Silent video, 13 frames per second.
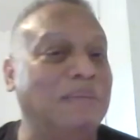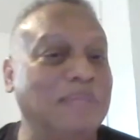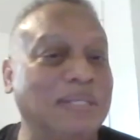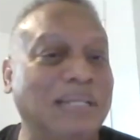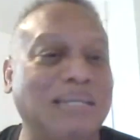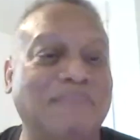
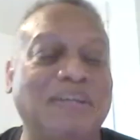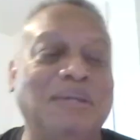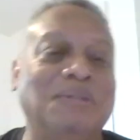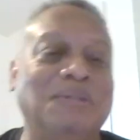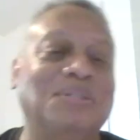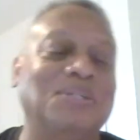me, like if I
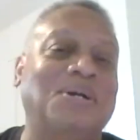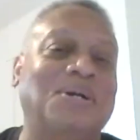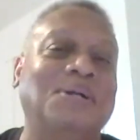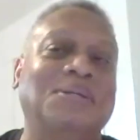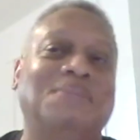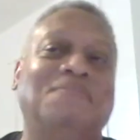go to
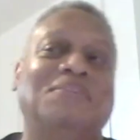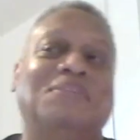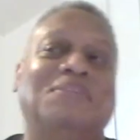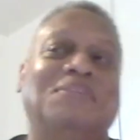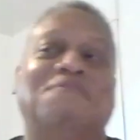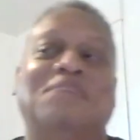Chicago to
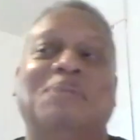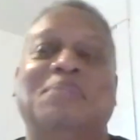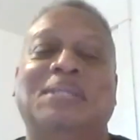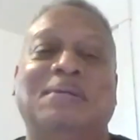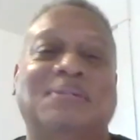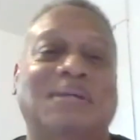visit family,
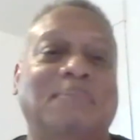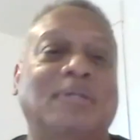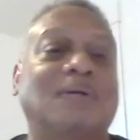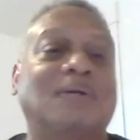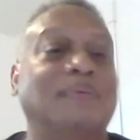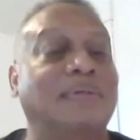they'd tell
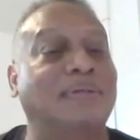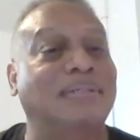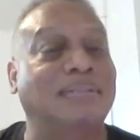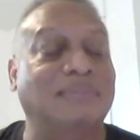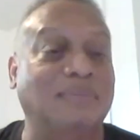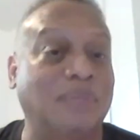me, oh,
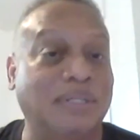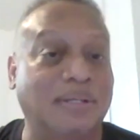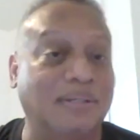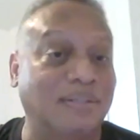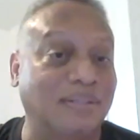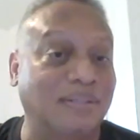you want to
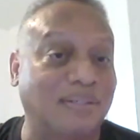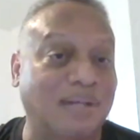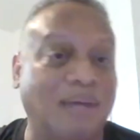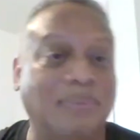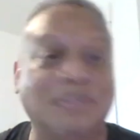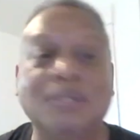go to
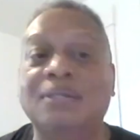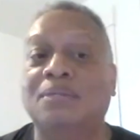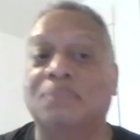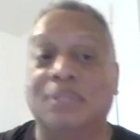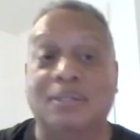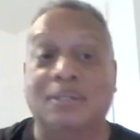DeSable?
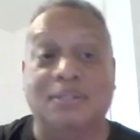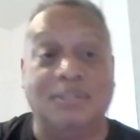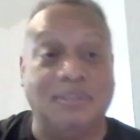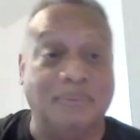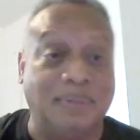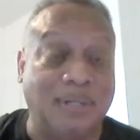You want to go
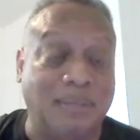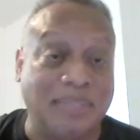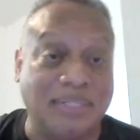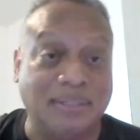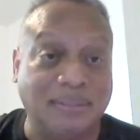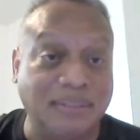see where
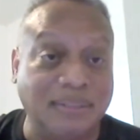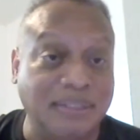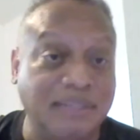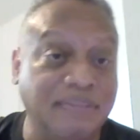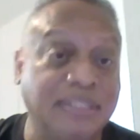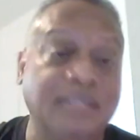Emmett Till
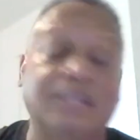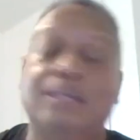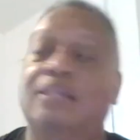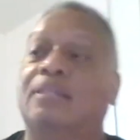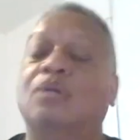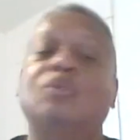lived?
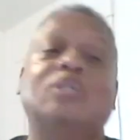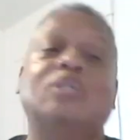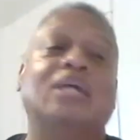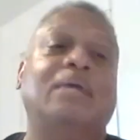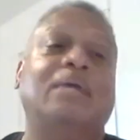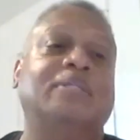Those
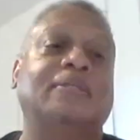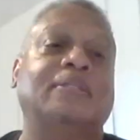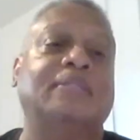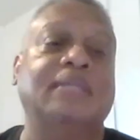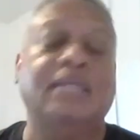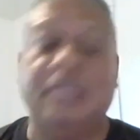types of
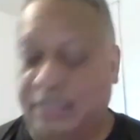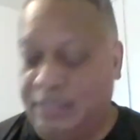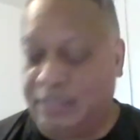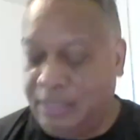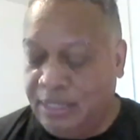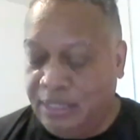
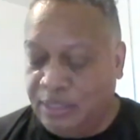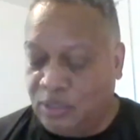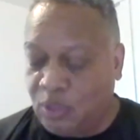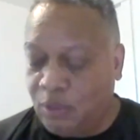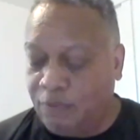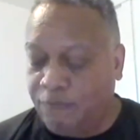things.
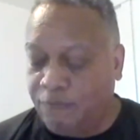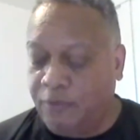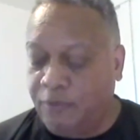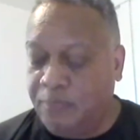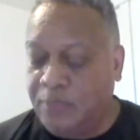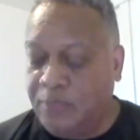So
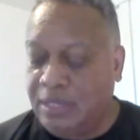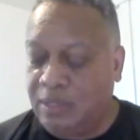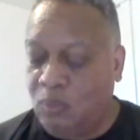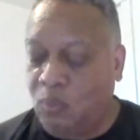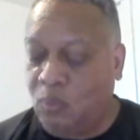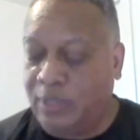for
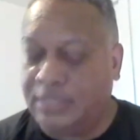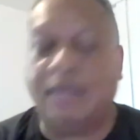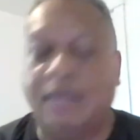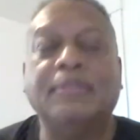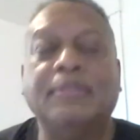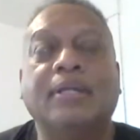me, once
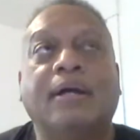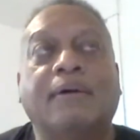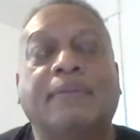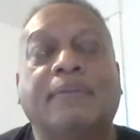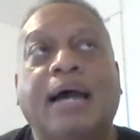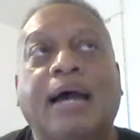
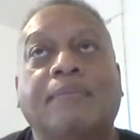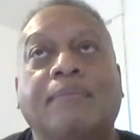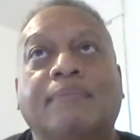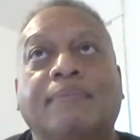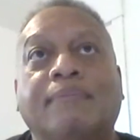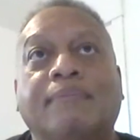that
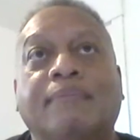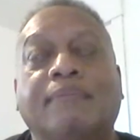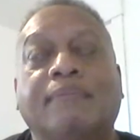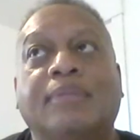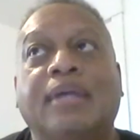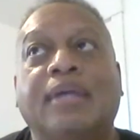
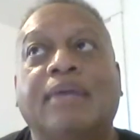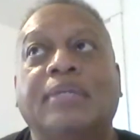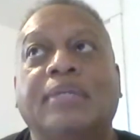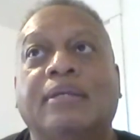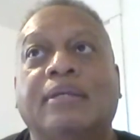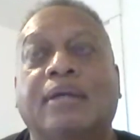gave
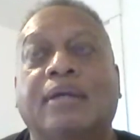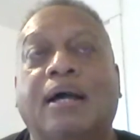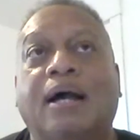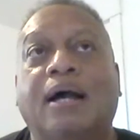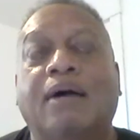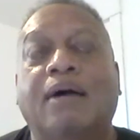me
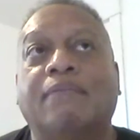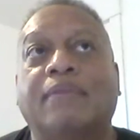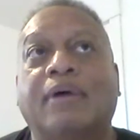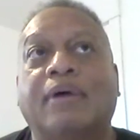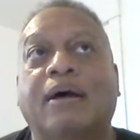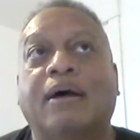
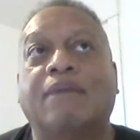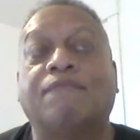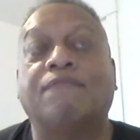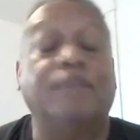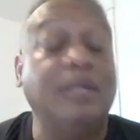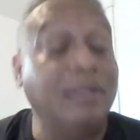a
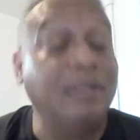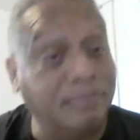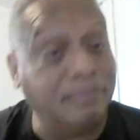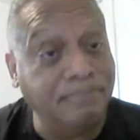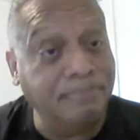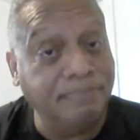freedom.